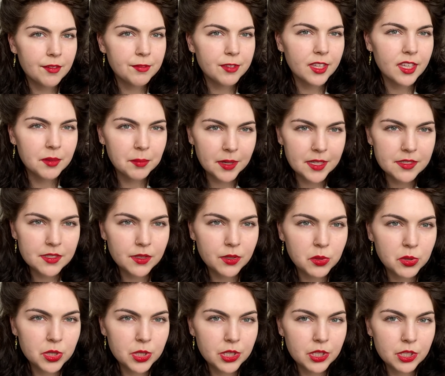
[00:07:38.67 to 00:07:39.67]
I feel like my
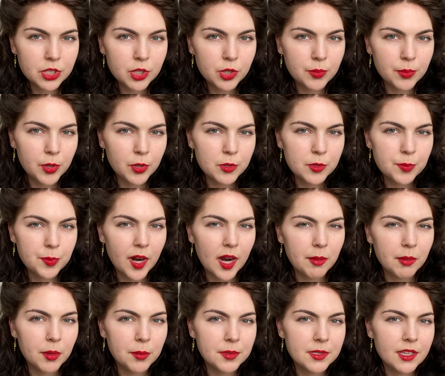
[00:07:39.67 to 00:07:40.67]
solution to most
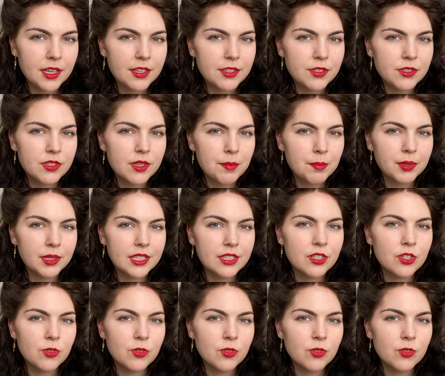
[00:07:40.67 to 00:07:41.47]
problems is simply